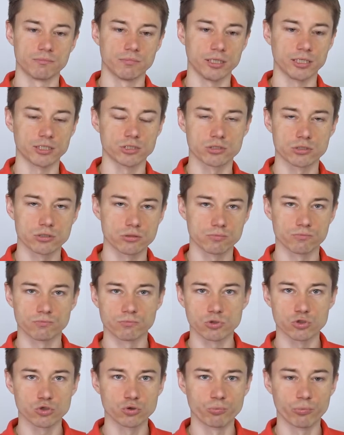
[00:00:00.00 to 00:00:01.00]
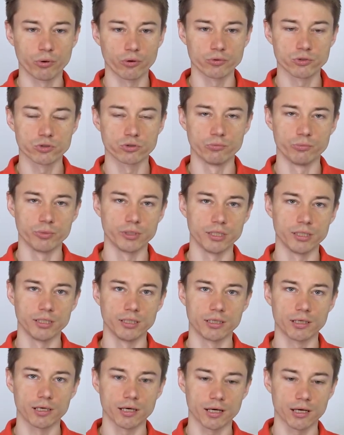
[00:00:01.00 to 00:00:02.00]
is supposed to
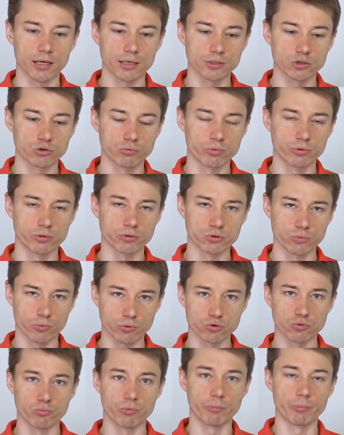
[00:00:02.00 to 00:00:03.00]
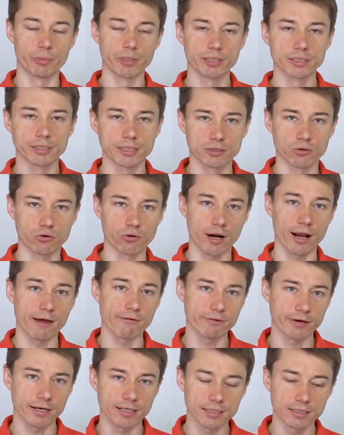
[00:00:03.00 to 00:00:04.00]
be uh, supposed to be built in or
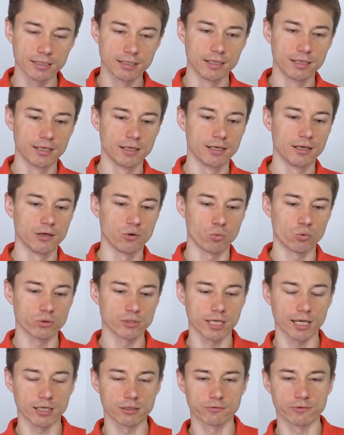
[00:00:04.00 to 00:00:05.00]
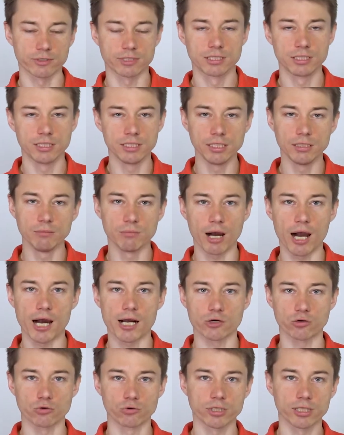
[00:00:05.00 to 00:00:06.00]
affect. What kind of a team are
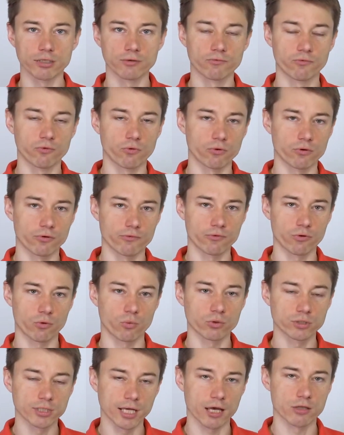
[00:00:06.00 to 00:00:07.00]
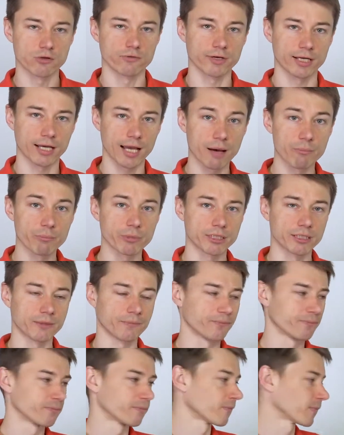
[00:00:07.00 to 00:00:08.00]
you looking for? For what kind of a company?
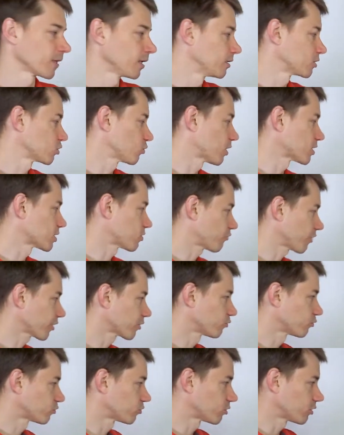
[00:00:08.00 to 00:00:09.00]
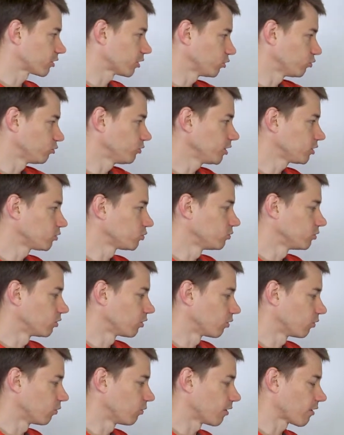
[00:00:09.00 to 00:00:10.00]
So as a recruiter, you need to
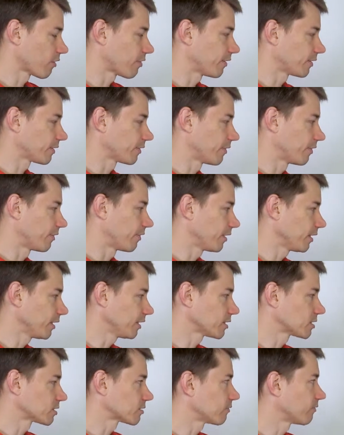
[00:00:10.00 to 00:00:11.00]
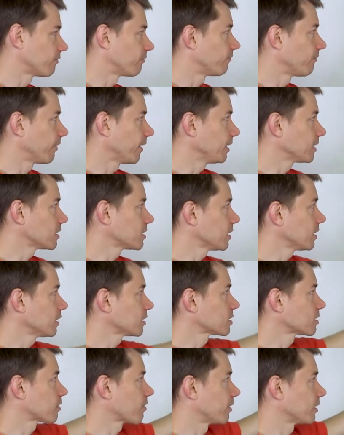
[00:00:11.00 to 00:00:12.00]
know that these
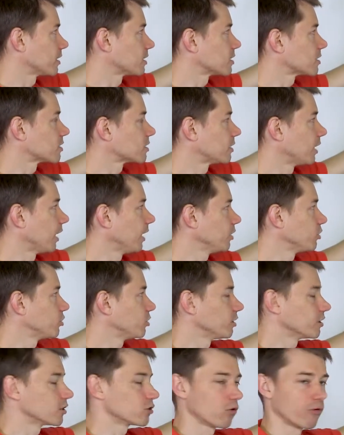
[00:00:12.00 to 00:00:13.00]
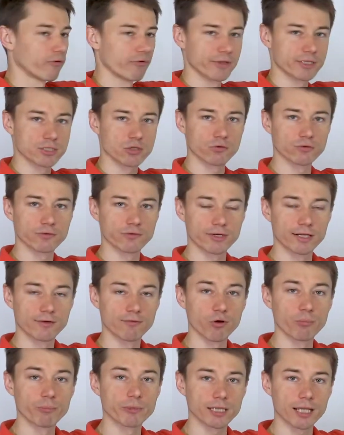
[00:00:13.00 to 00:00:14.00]
phases, these stages of the software
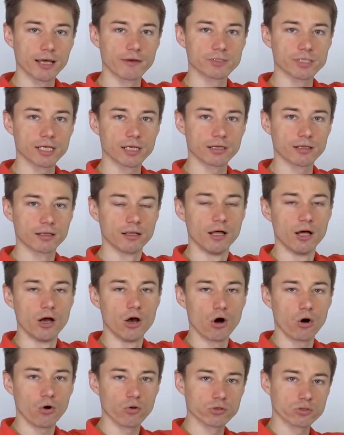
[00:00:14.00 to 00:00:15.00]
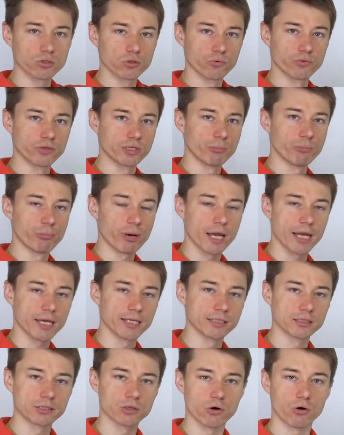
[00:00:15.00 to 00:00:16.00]
development lifecycle also
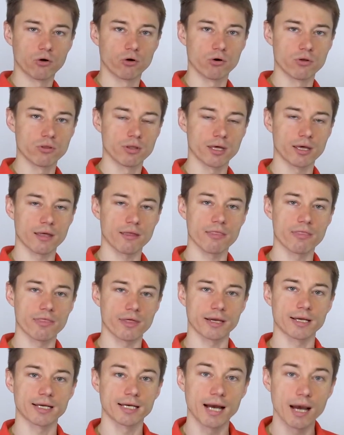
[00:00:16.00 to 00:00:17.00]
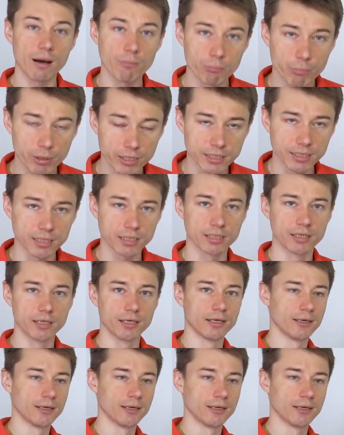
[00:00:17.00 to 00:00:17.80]
depend on the company.